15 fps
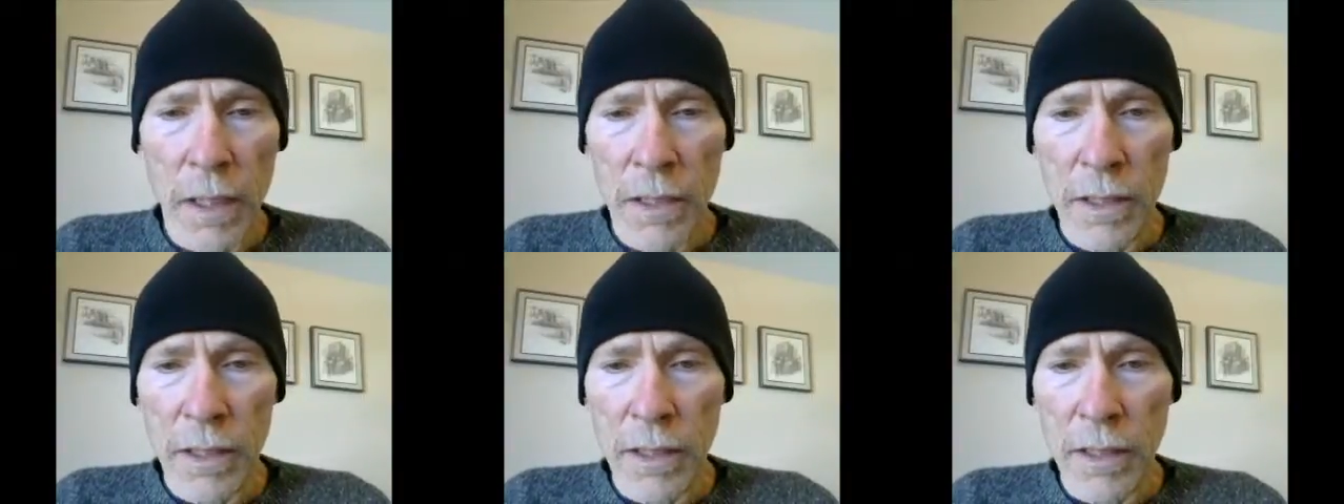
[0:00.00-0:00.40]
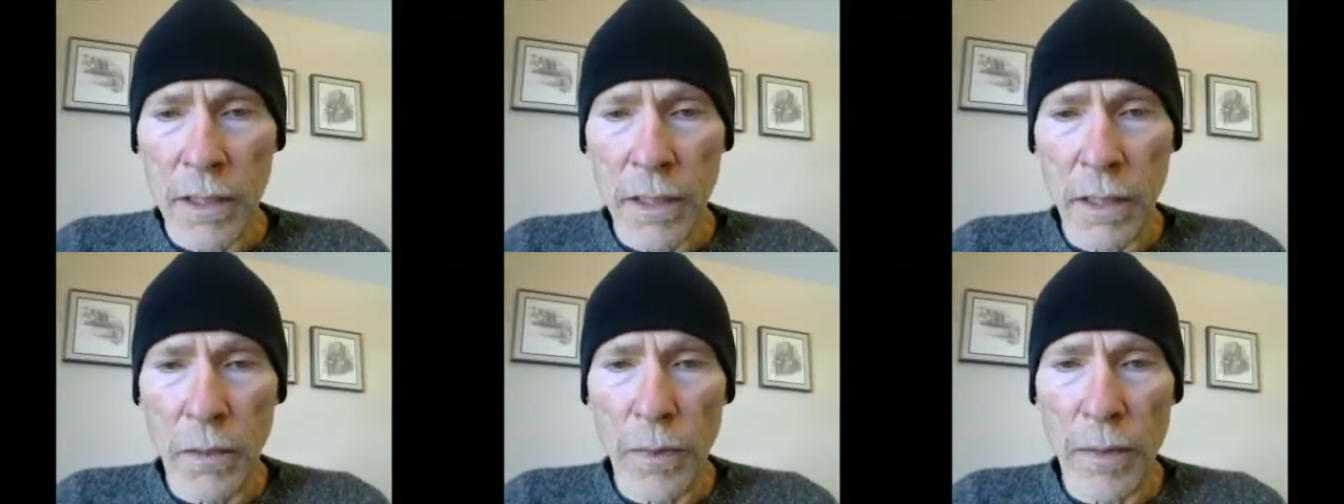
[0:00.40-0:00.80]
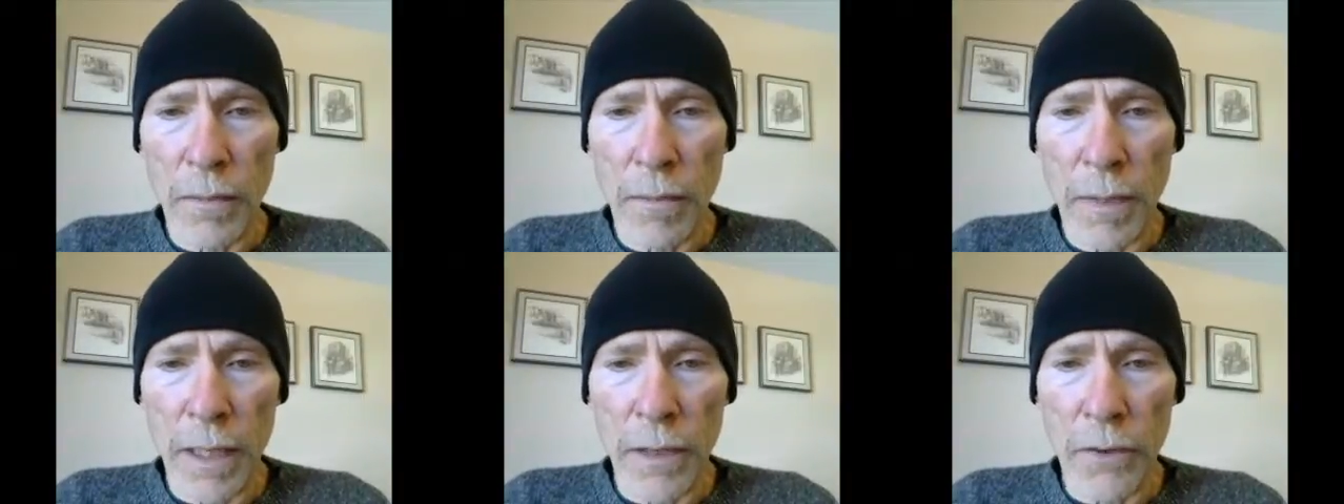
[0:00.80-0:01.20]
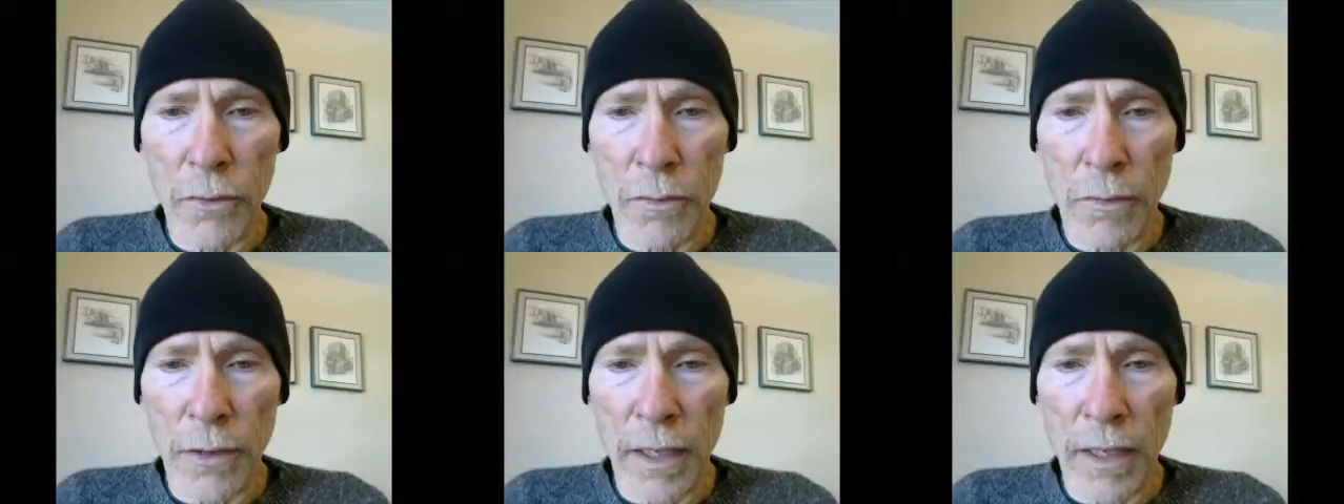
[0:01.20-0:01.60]
Still, we bend to
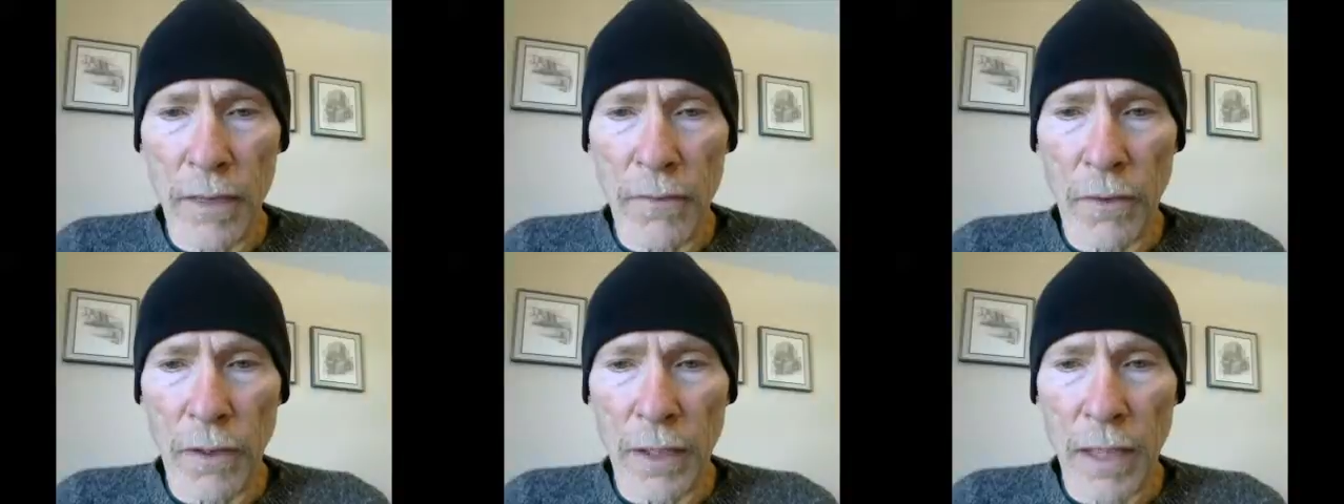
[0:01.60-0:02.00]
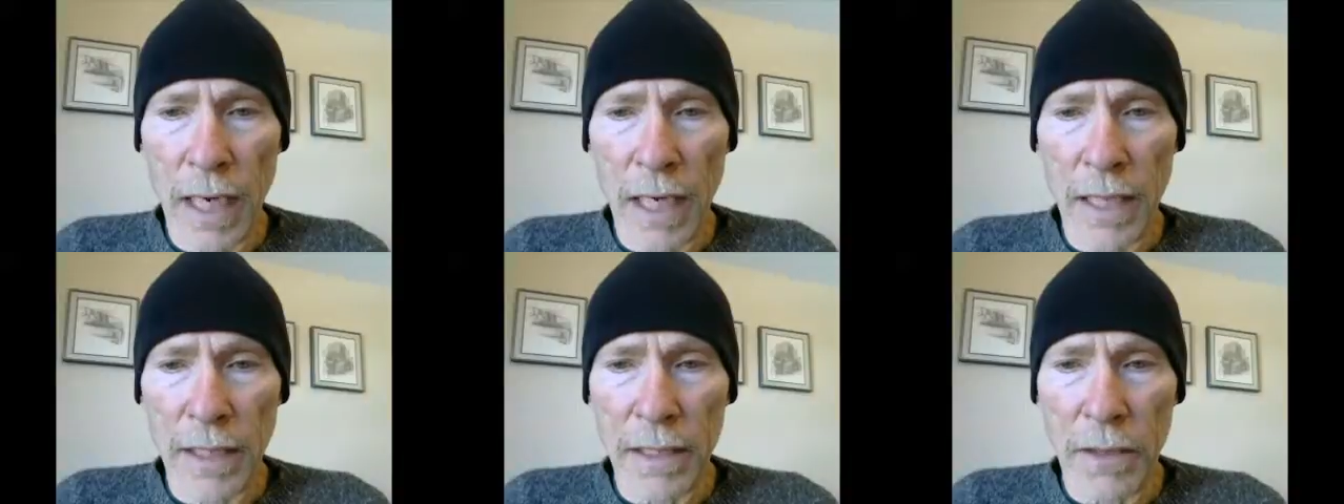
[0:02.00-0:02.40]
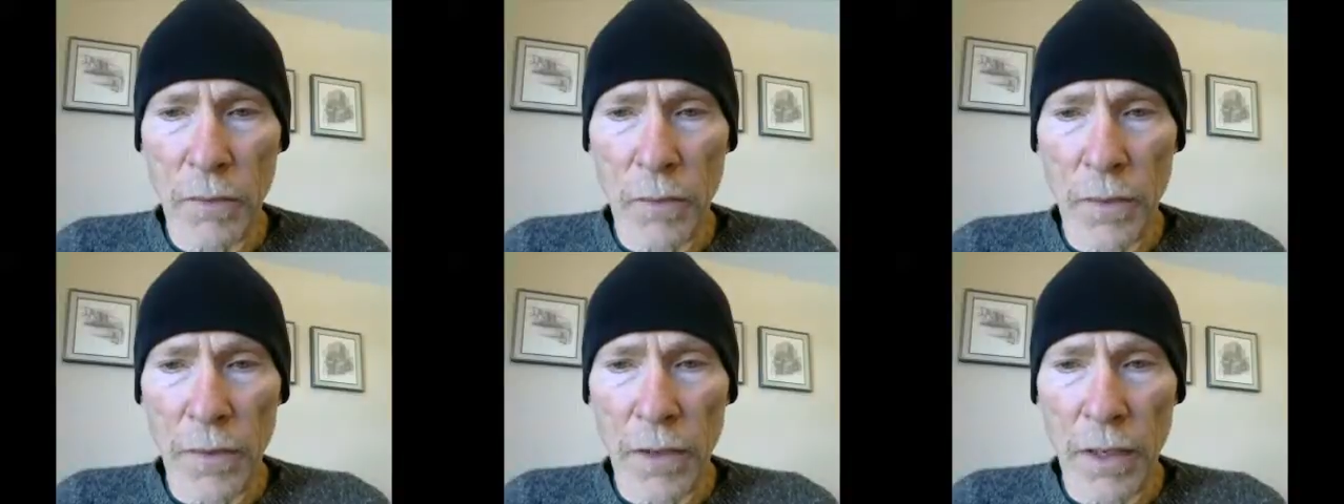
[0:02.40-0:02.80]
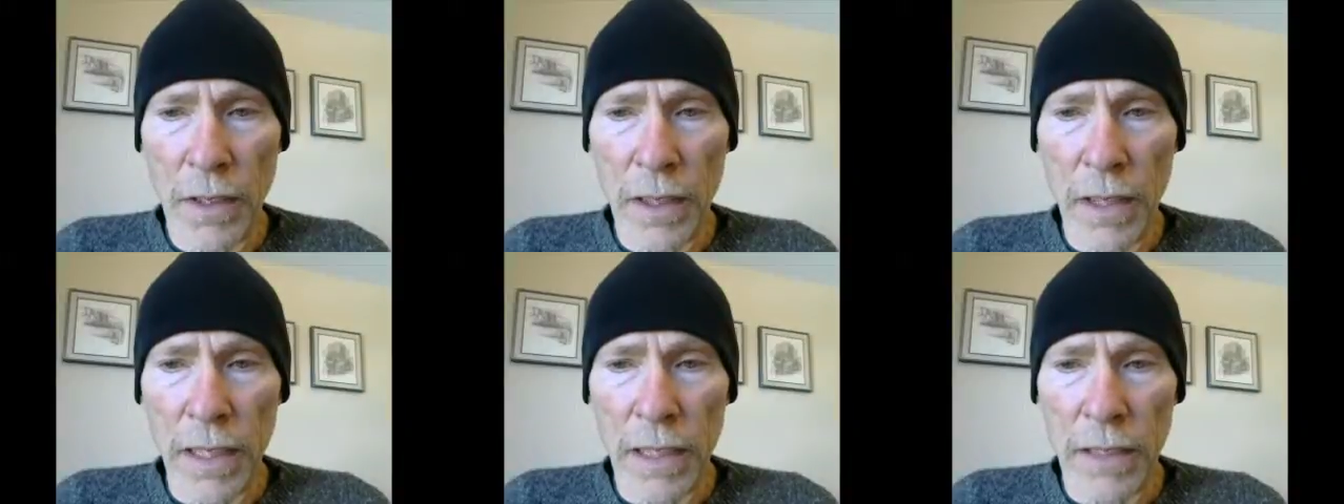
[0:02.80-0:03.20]
pray for guidance with our
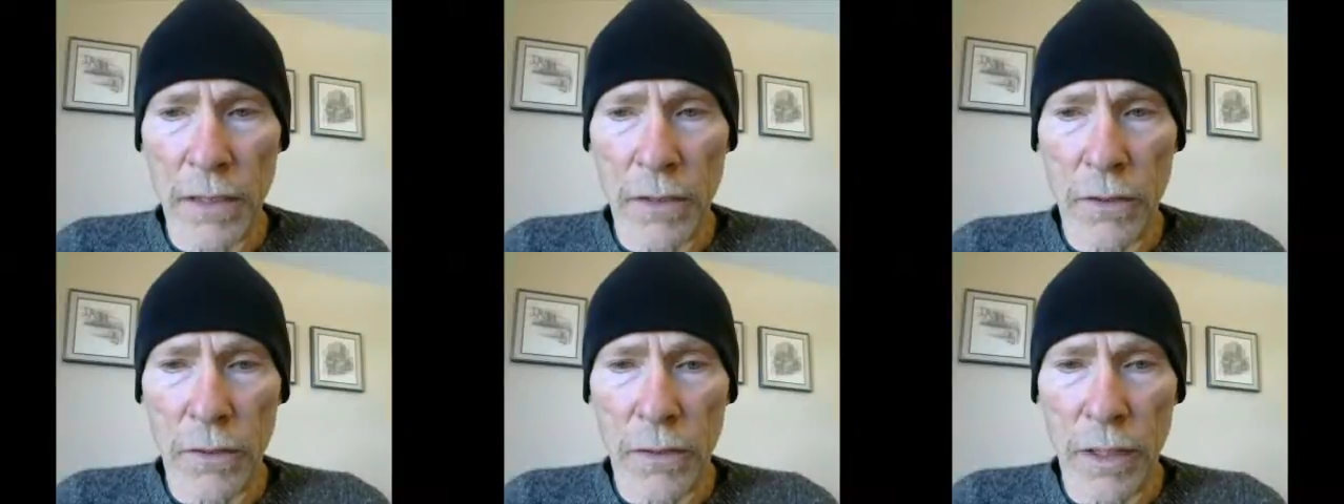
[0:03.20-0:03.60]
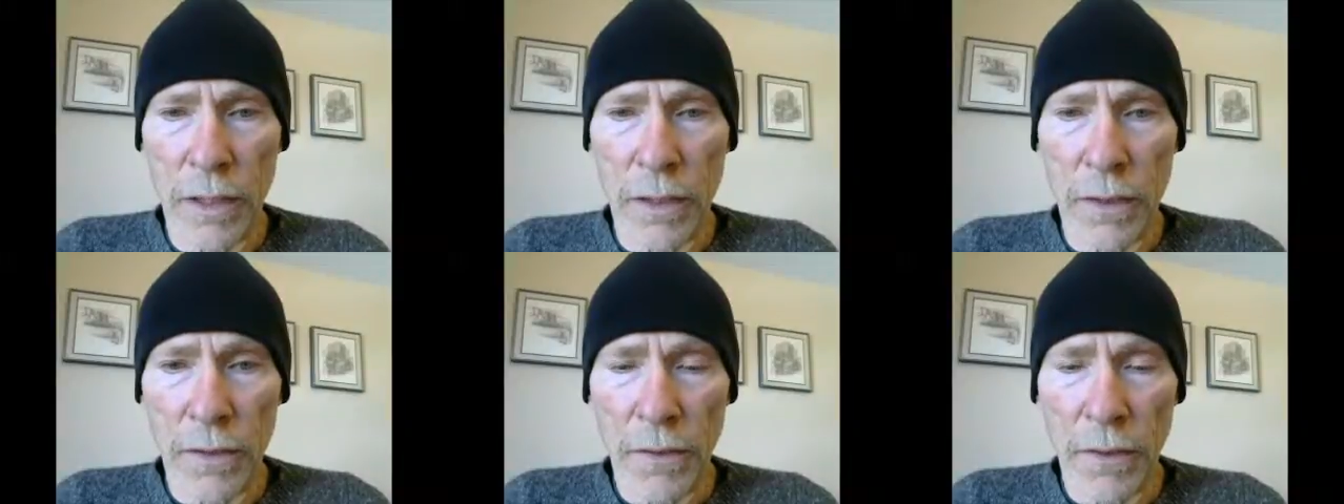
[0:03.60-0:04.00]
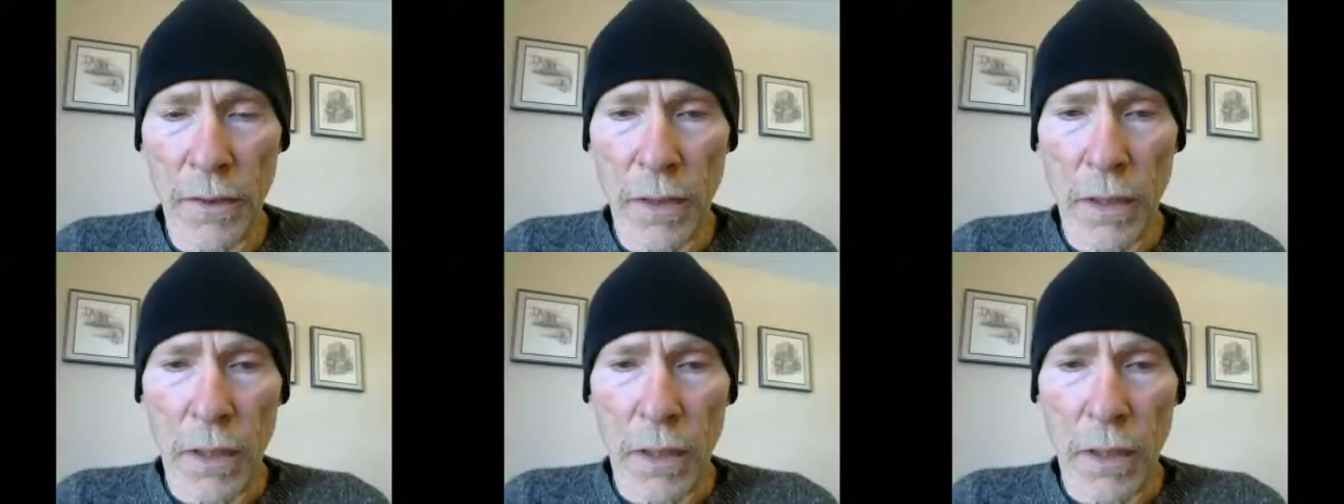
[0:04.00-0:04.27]
knees to the earth